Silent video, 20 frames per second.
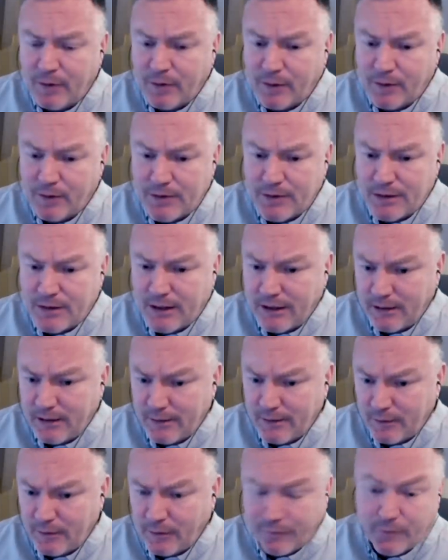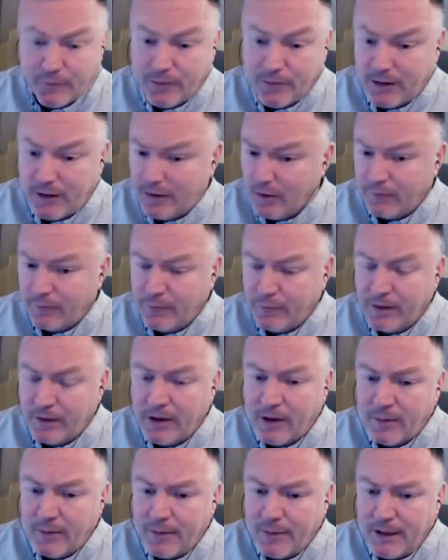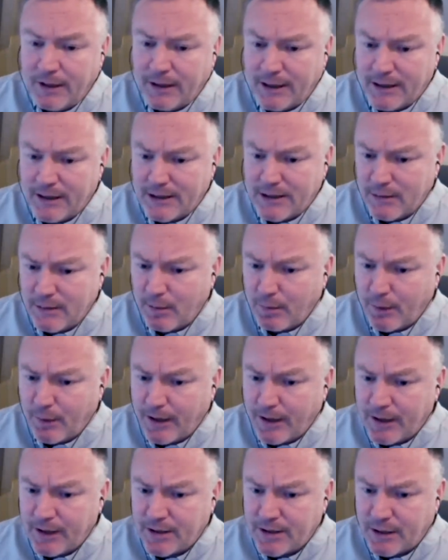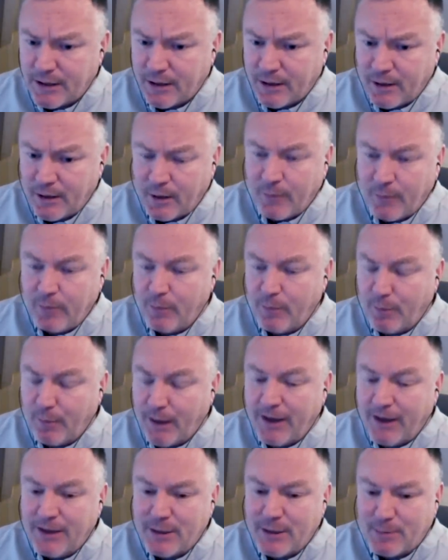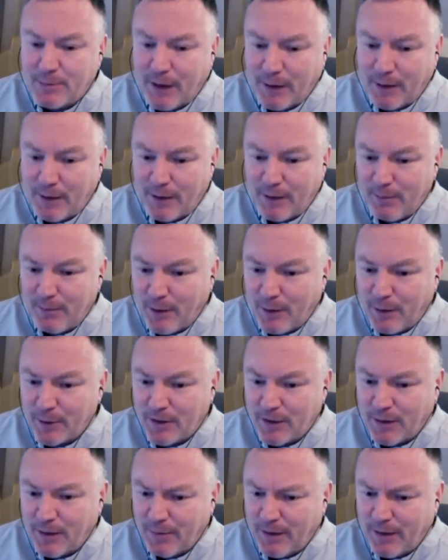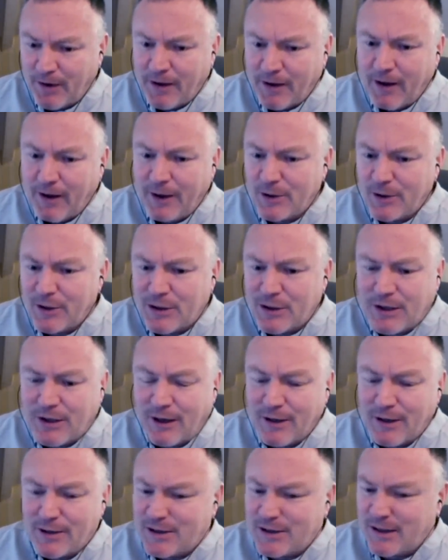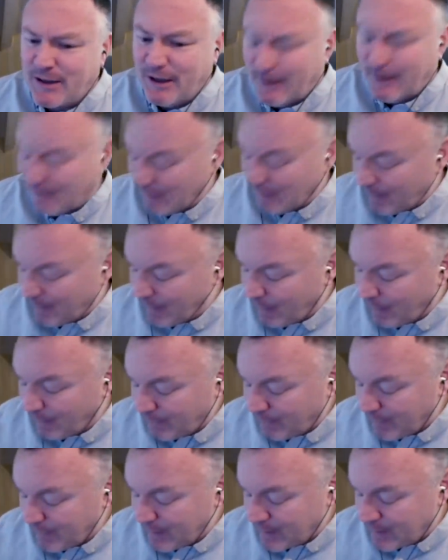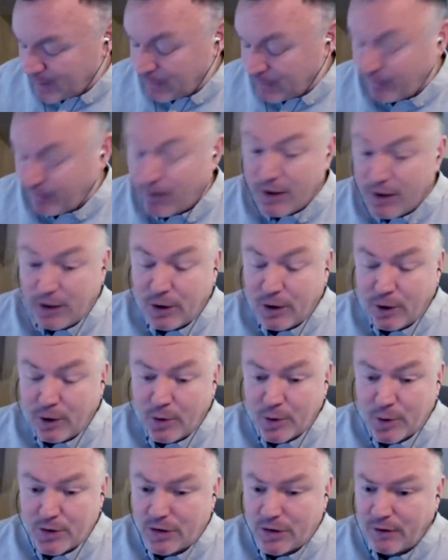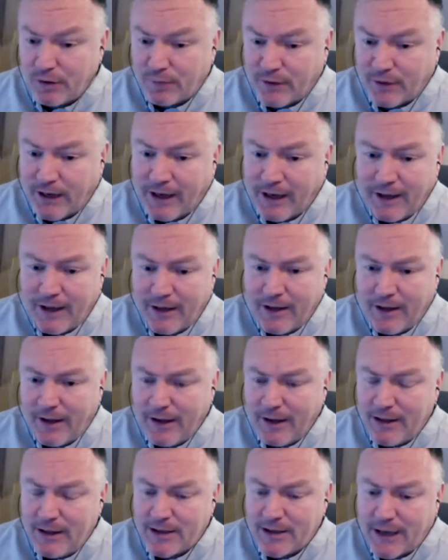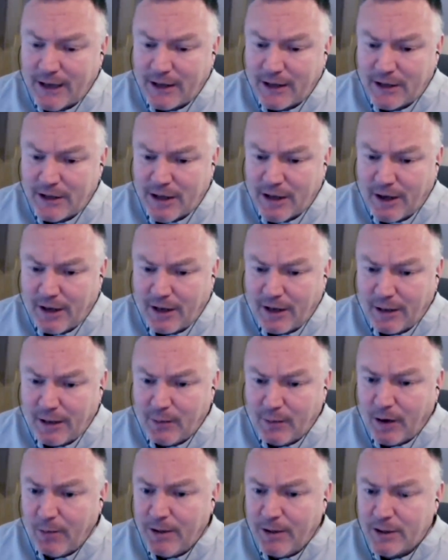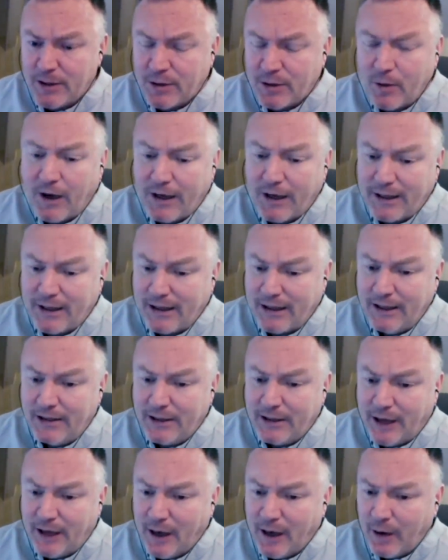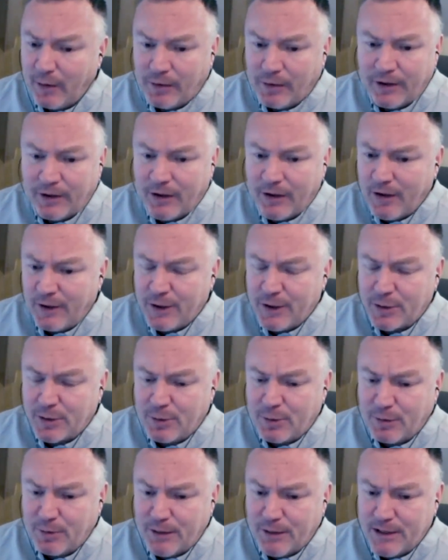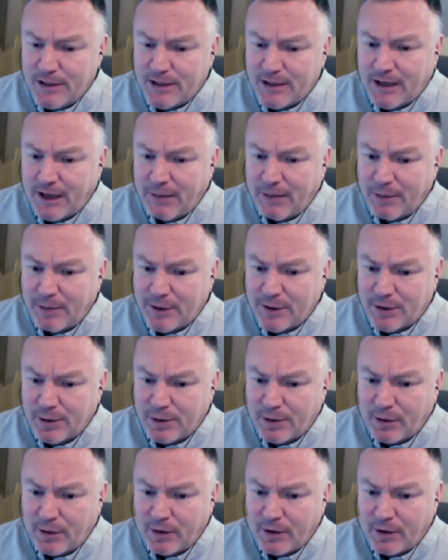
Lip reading: won't stay. Not for me. Not for me. Be against him a place. So play this back when he bolts up. But I just can't see it. Not for me at all. A very good horse on the flat. And he's taken to hurdling well. But he's quite a keen goer. And this wouldn't be his game at all.